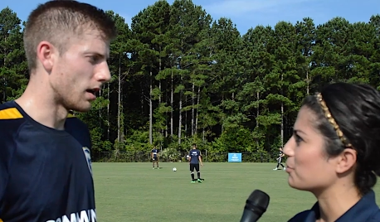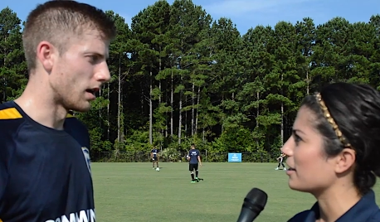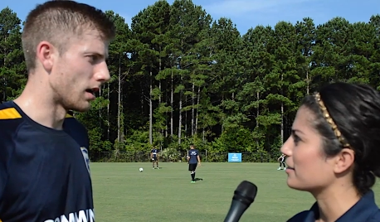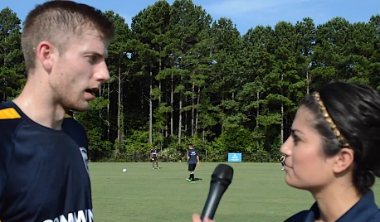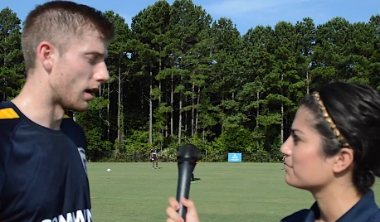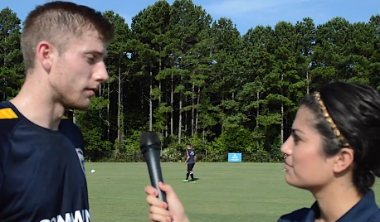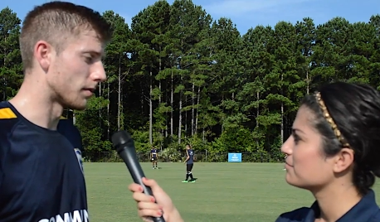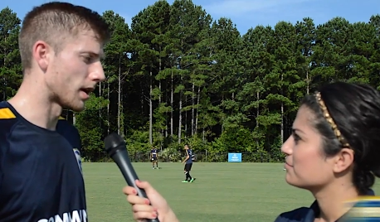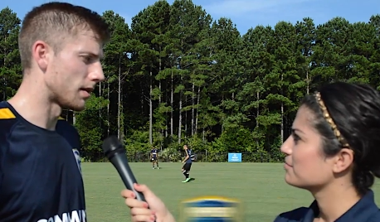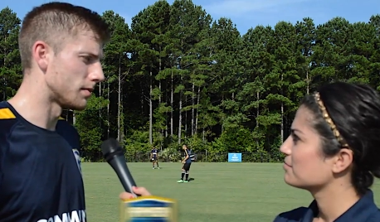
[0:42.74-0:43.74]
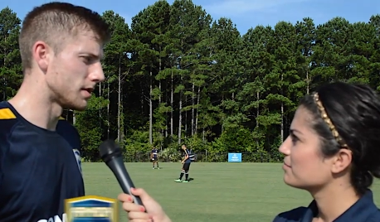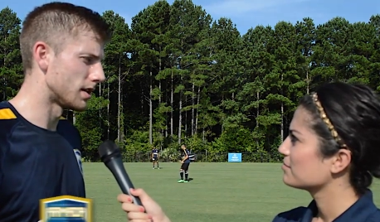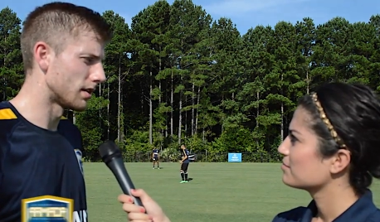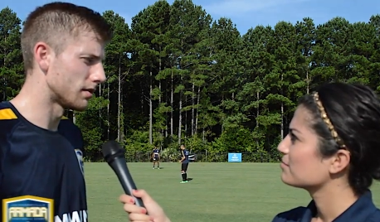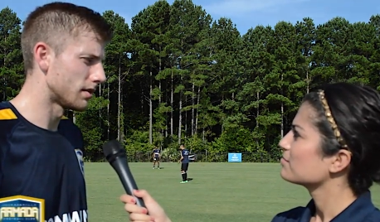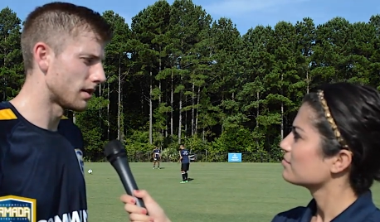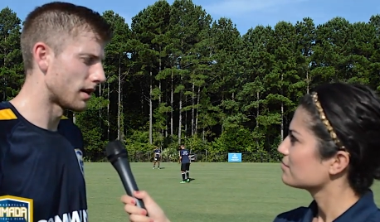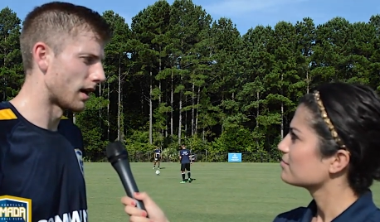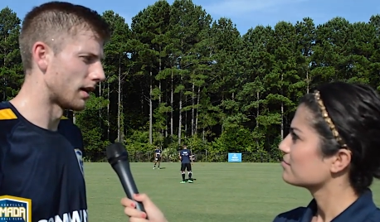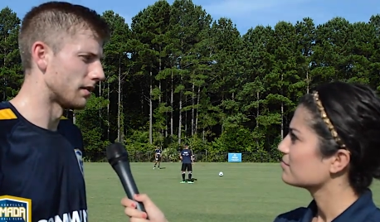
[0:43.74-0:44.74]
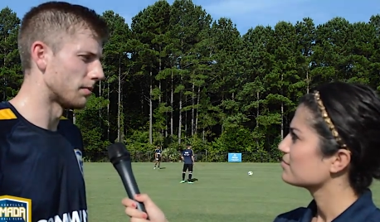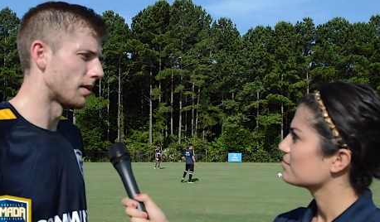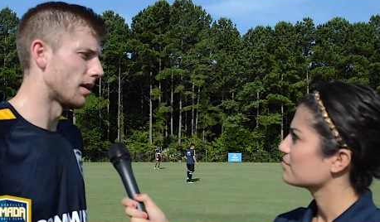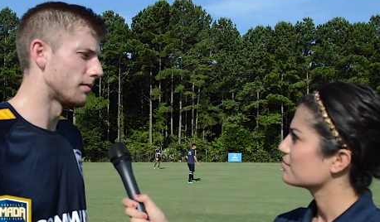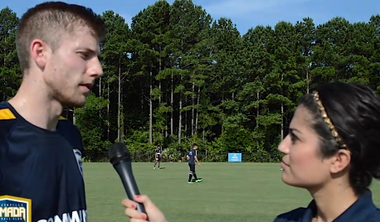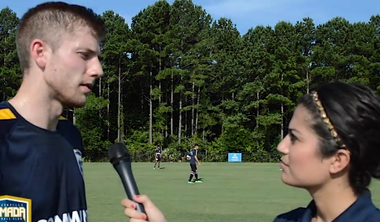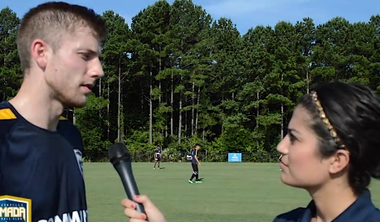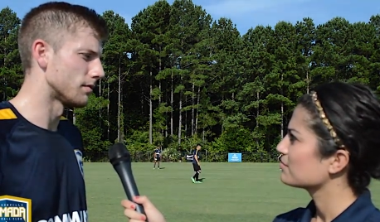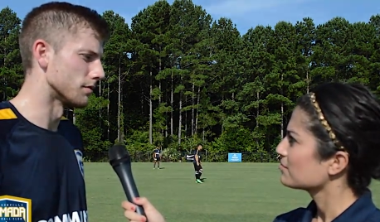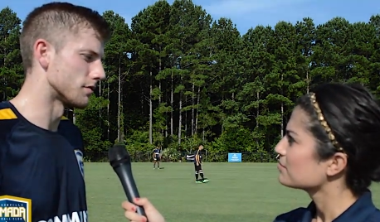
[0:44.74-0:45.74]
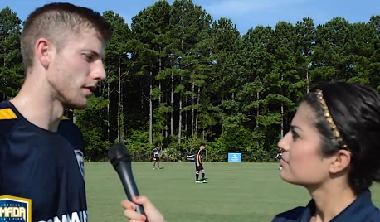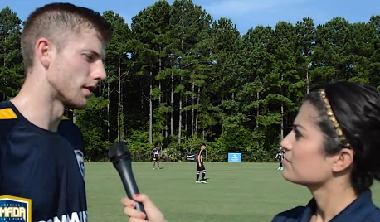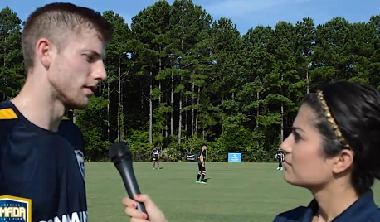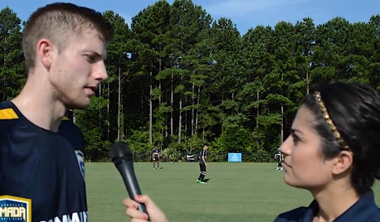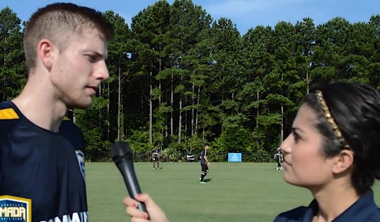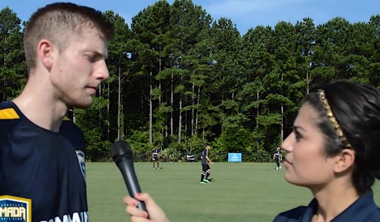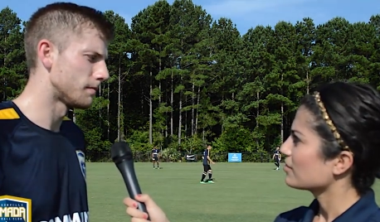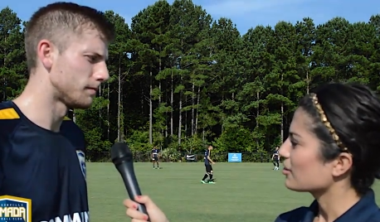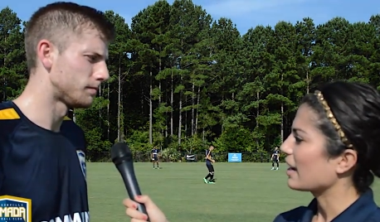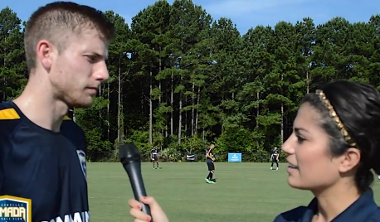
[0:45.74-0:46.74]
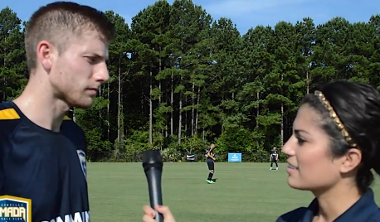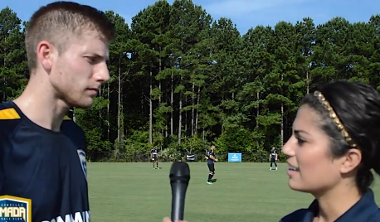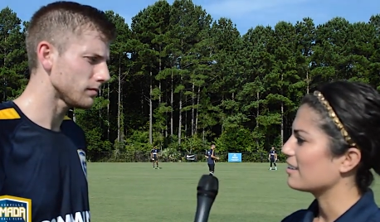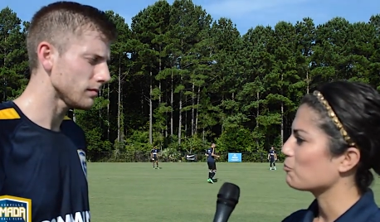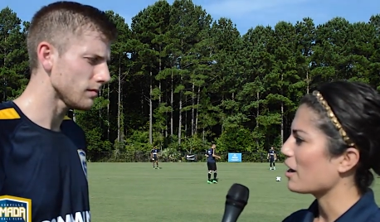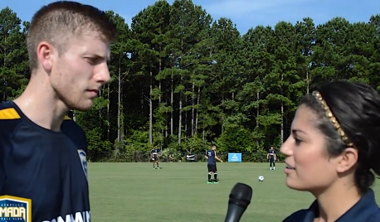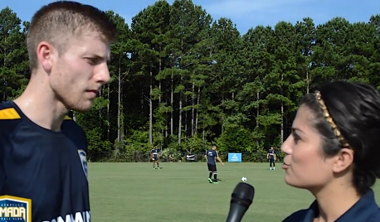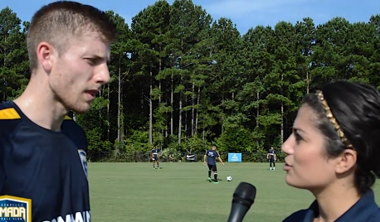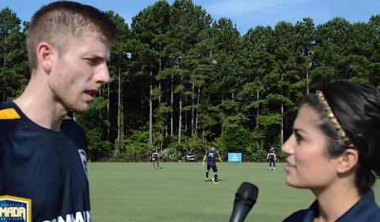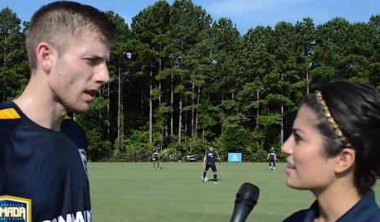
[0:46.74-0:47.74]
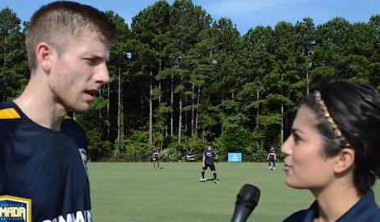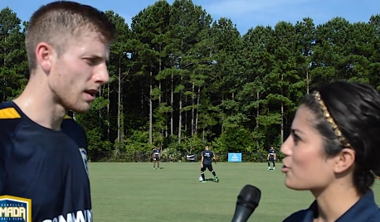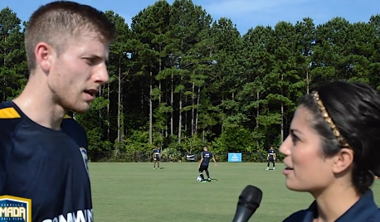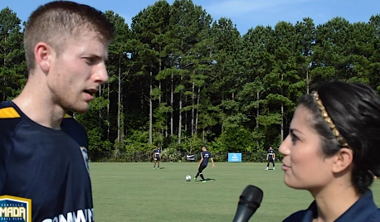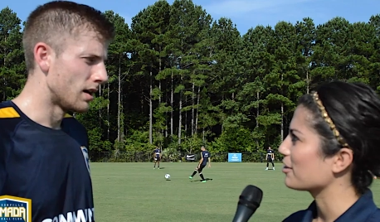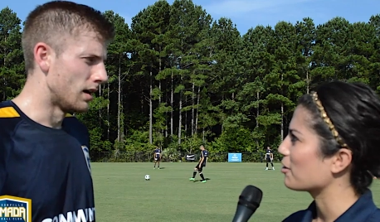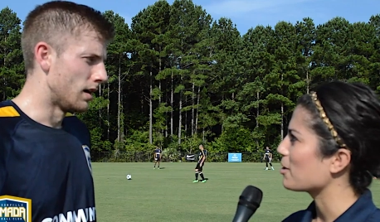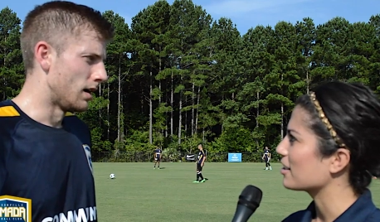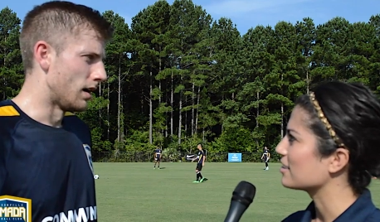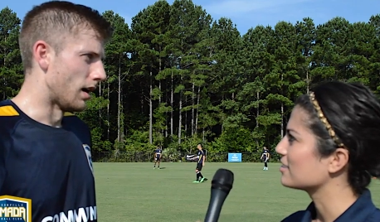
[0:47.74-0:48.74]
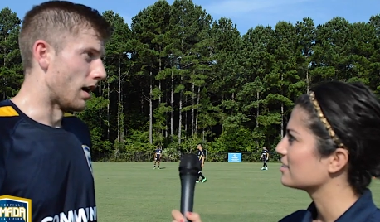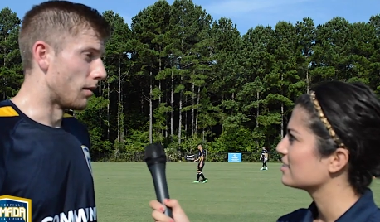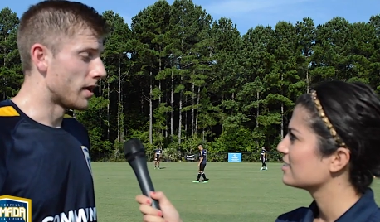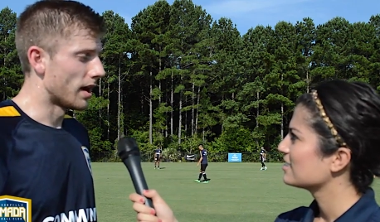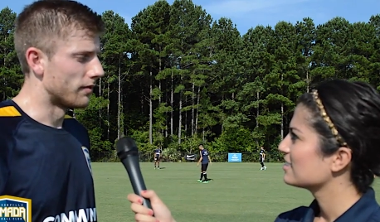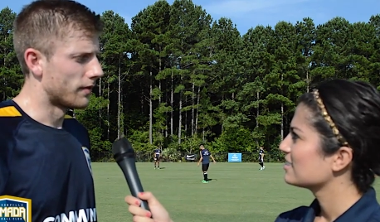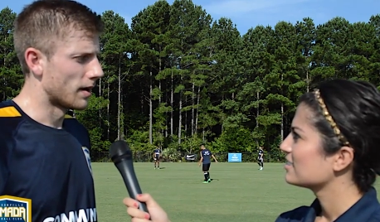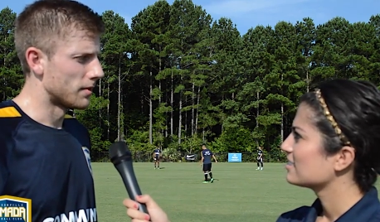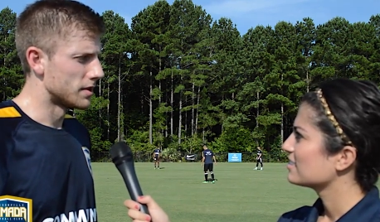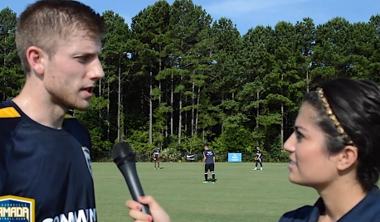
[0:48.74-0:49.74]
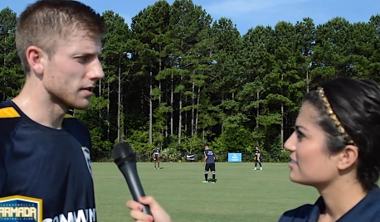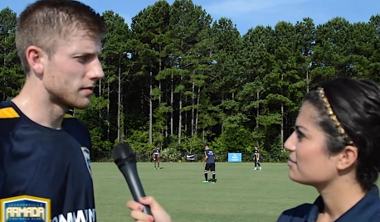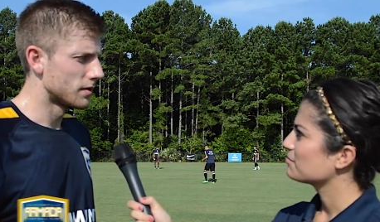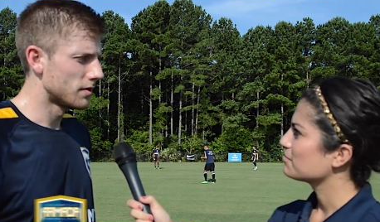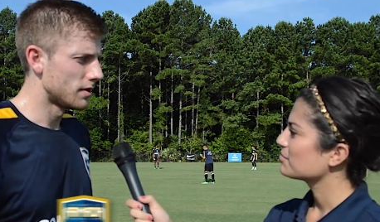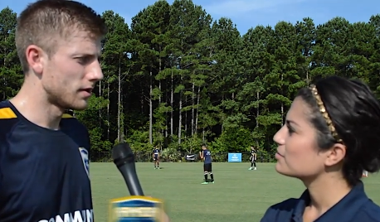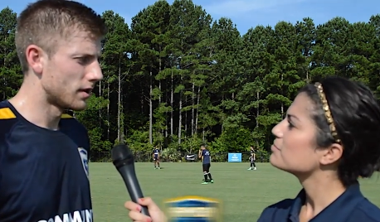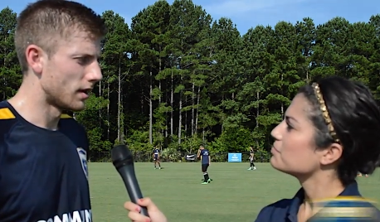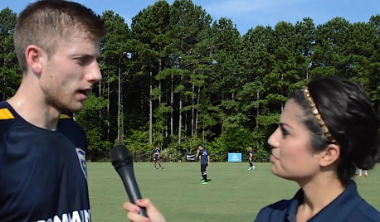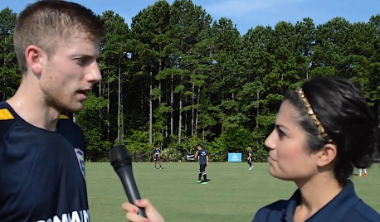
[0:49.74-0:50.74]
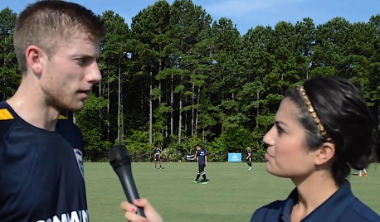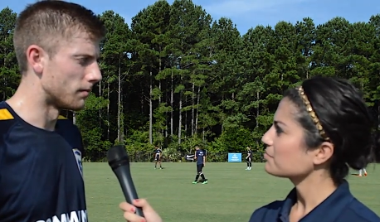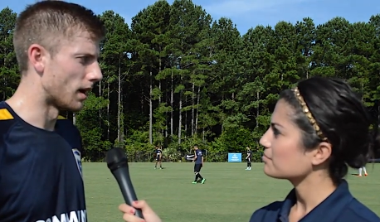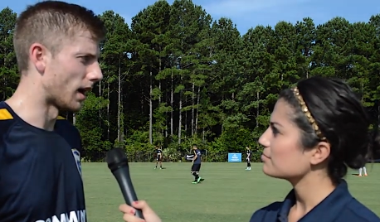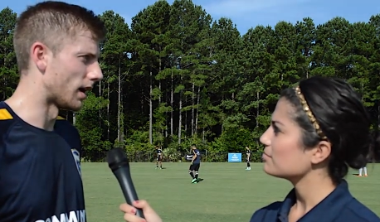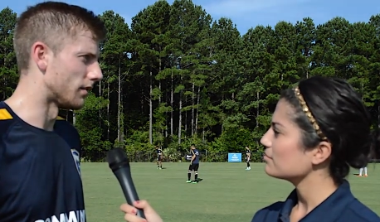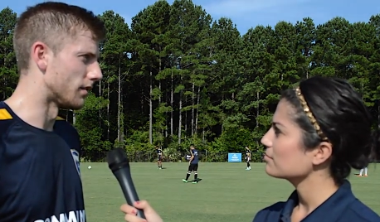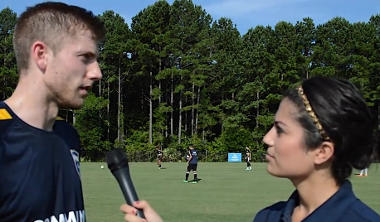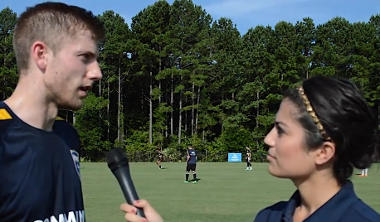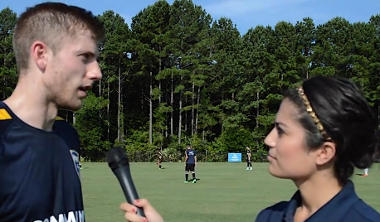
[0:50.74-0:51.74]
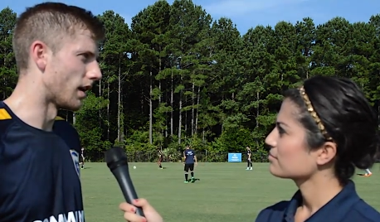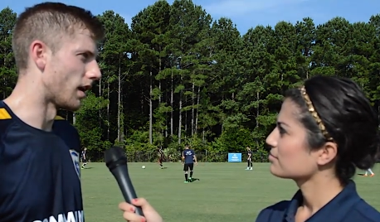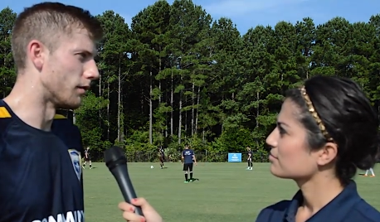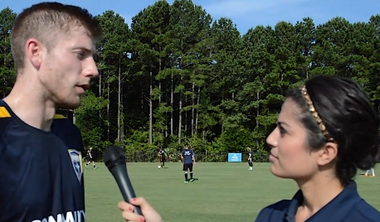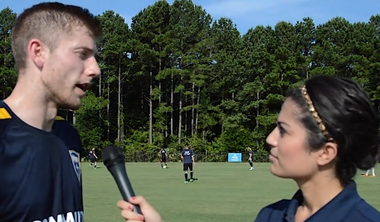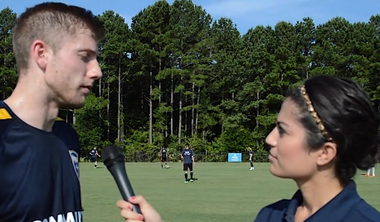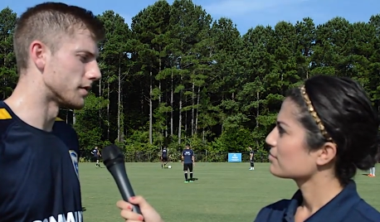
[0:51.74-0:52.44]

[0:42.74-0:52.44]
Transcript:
Speaker 1: play?
Speaker 2: Uh, I'm from Cambridge in England and I play up front, a striker.
Speaker 1: Okay, and why did you decide to try out for the Armada?
Speaker 2: Uh, we have family in Jacksonville um, and I've, every